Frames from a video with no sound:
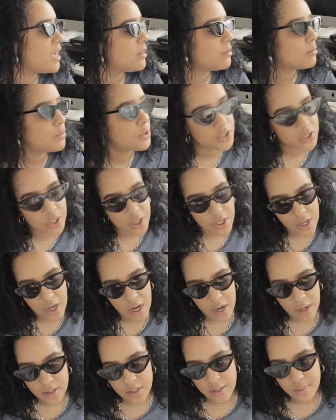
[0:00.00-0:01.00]
I'm gonna show you
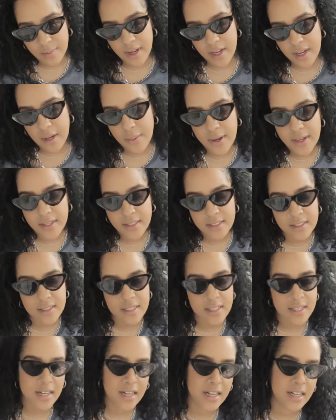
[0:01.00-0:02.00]
how I do my
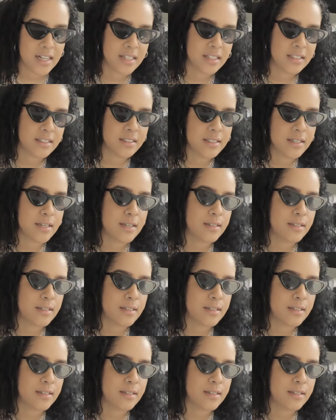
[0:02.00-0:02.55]
808s and